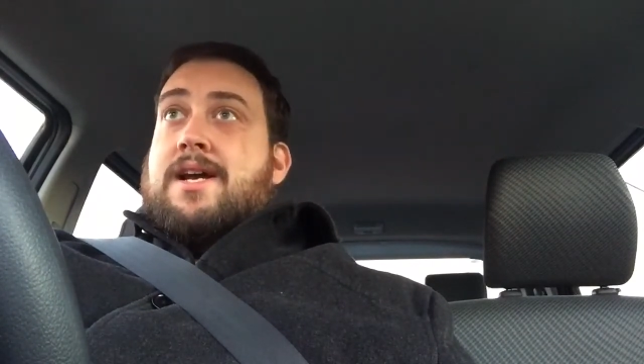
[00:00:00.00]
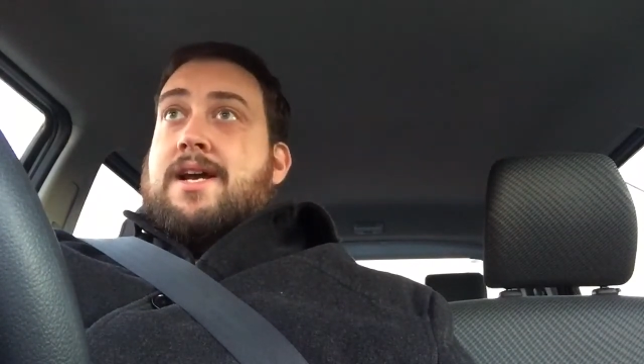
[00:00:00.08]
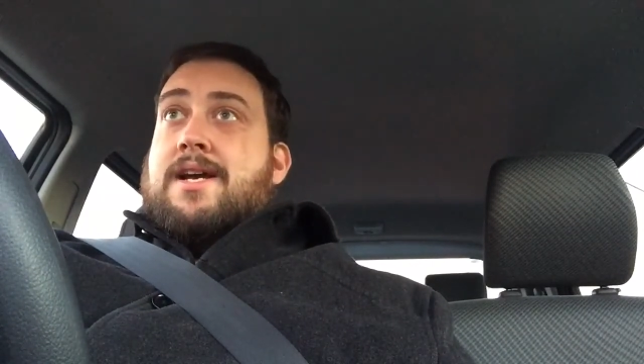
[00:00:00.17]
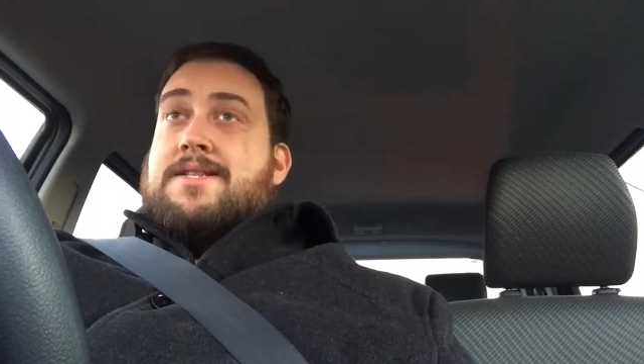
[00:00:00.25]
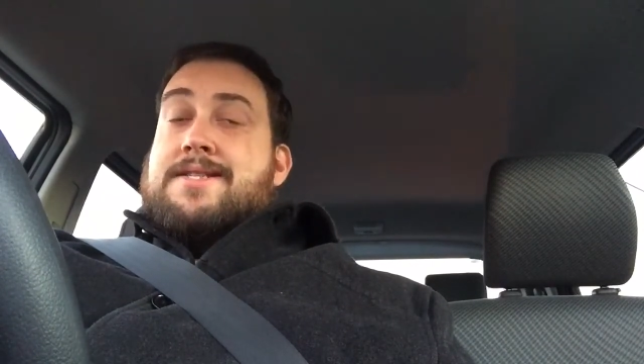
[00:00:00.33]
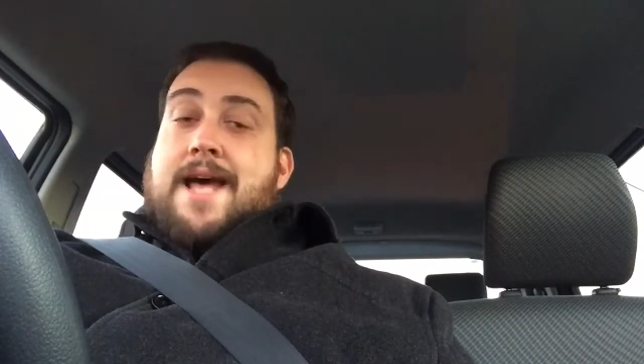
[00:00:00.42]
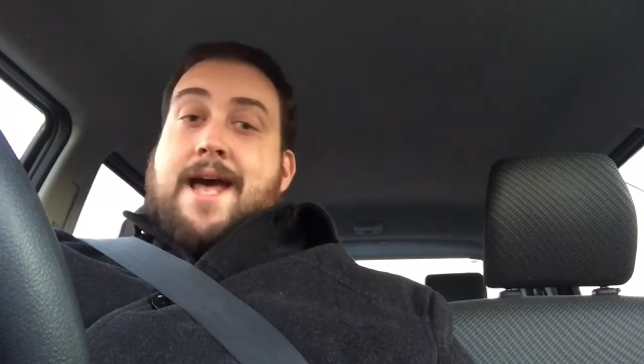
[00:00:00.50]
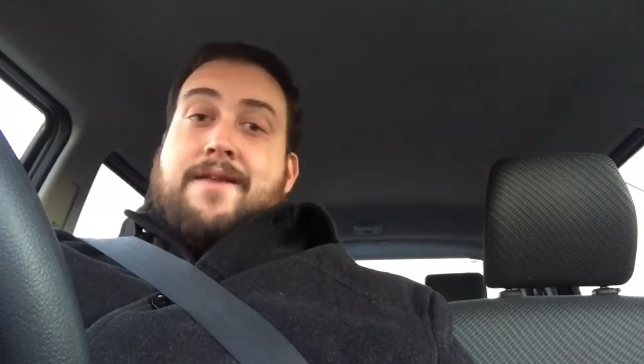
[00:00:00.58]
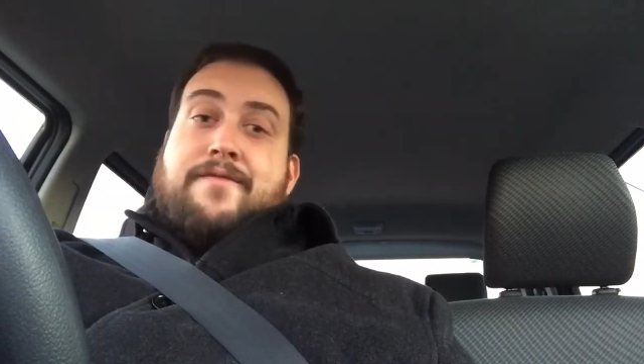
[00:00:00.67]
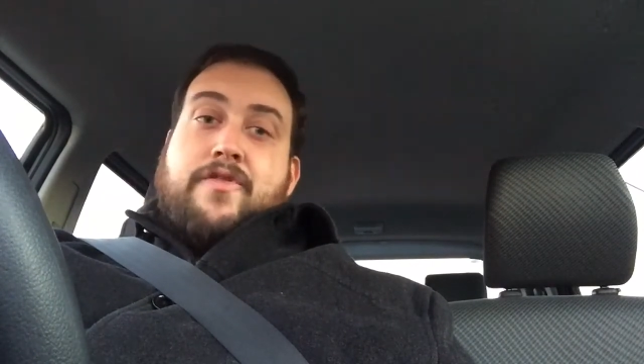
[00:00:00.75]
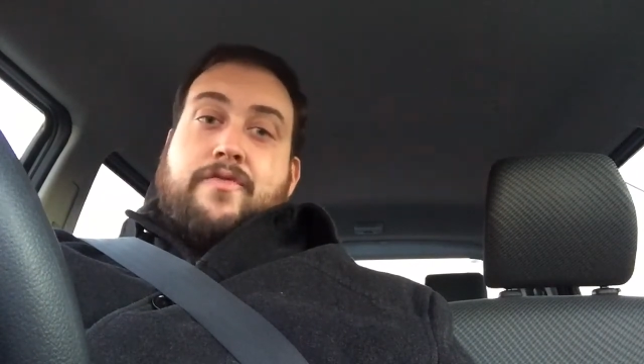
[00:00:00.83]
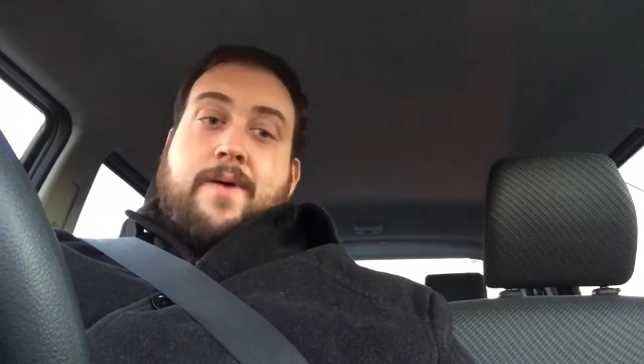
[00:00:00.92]
the end
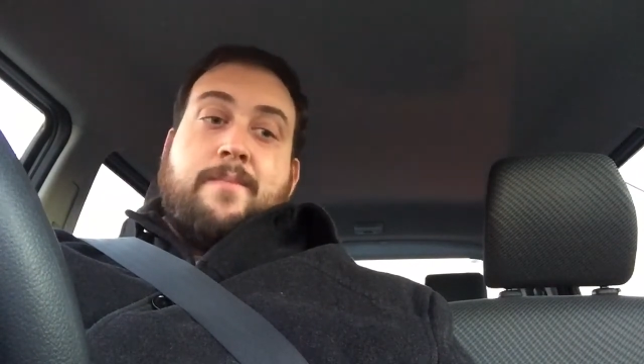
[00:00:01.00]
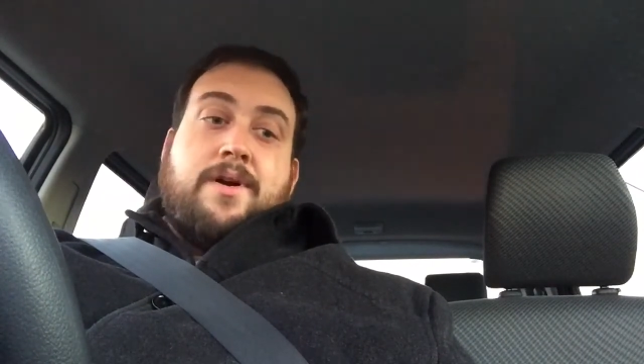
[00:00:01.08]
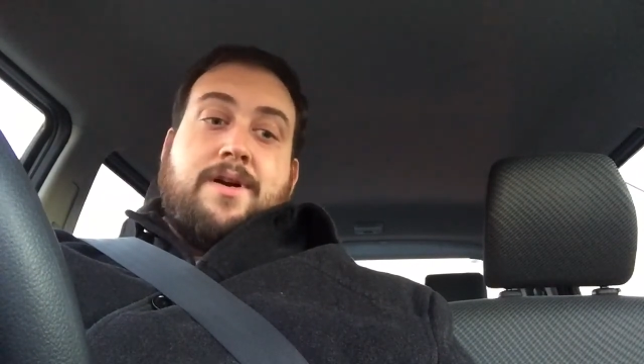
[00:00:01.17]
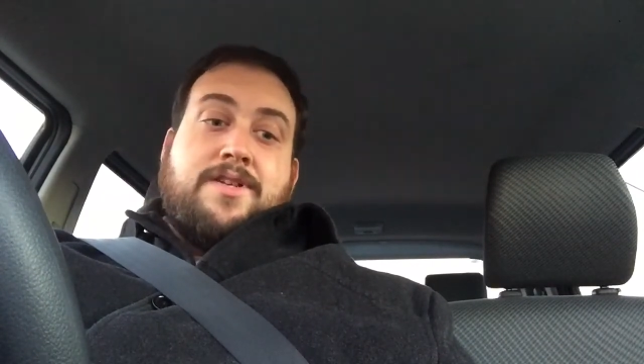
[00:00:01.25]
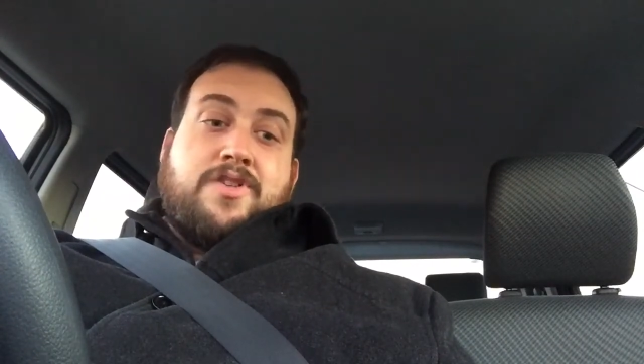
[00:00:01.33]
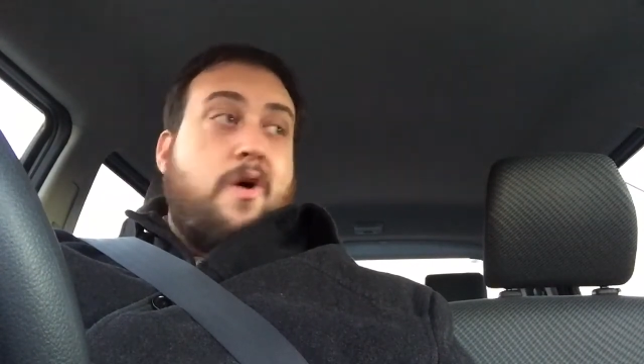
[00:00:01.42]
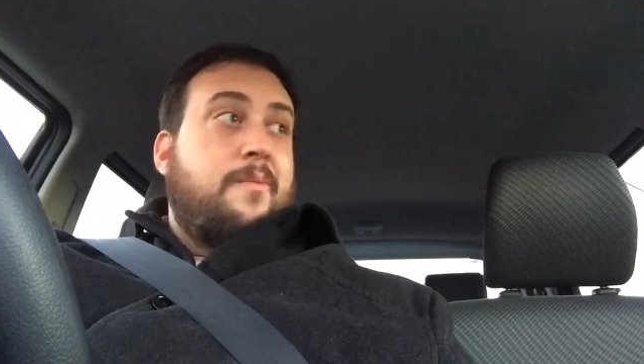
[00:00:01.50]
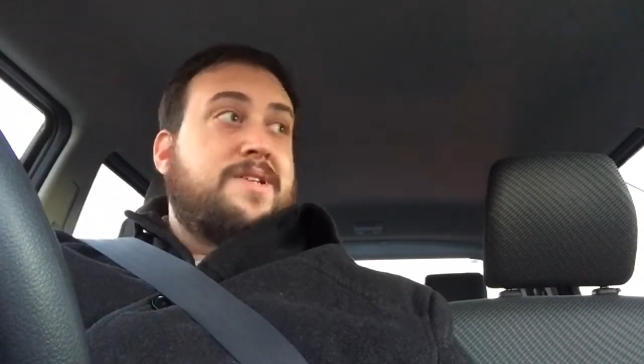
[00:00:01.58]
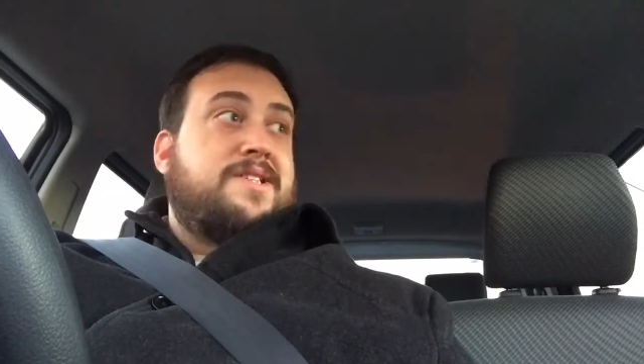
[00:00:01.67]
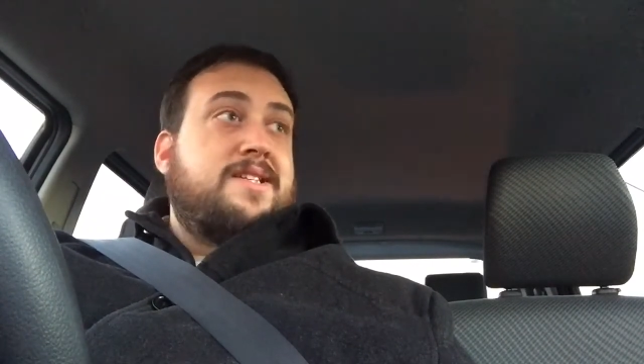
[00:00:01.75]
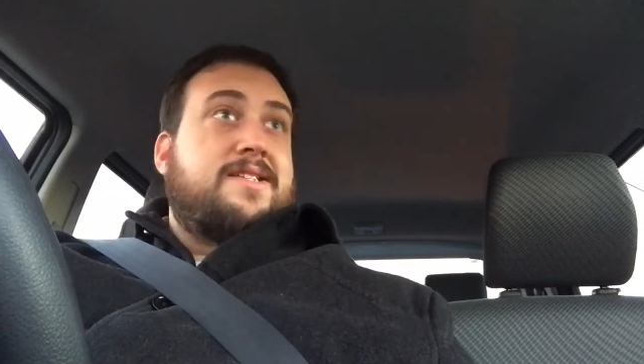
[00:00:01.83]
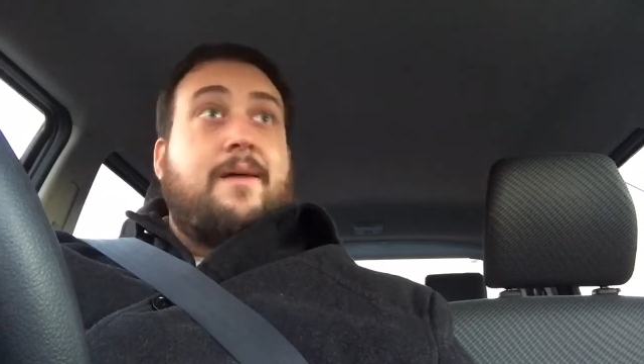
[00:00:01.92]
of November, it's
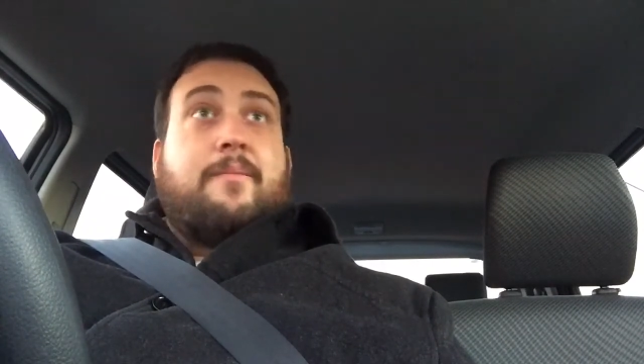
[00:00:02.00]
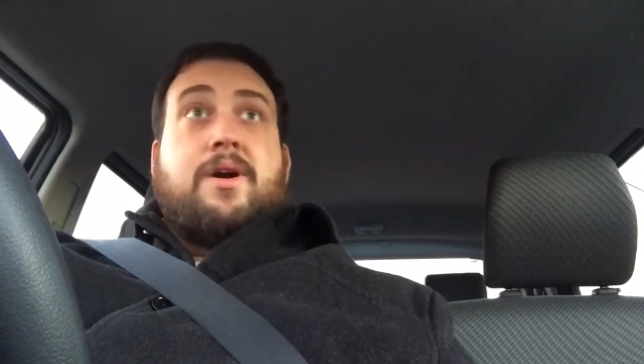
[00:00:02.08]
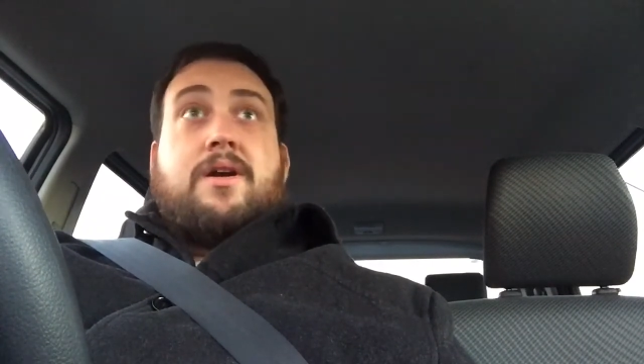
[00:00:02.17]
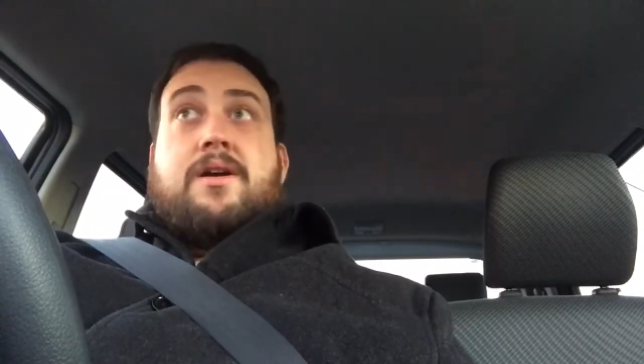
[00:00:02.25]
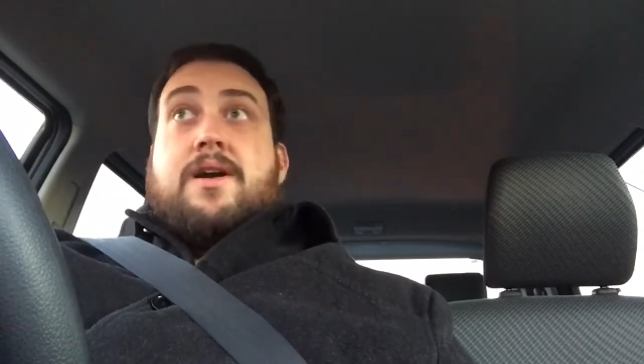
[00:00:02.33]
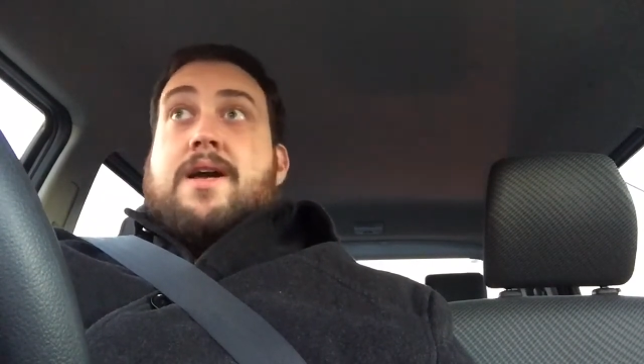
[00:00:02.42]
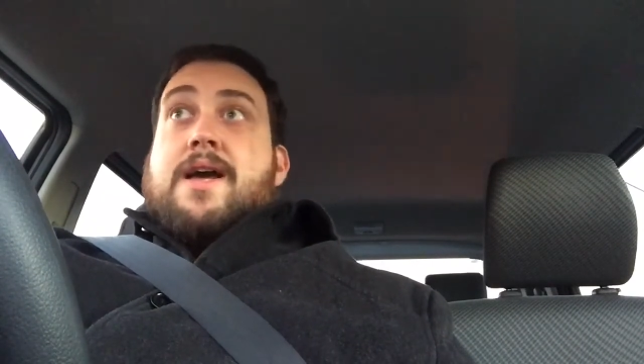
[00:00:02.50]
almost December,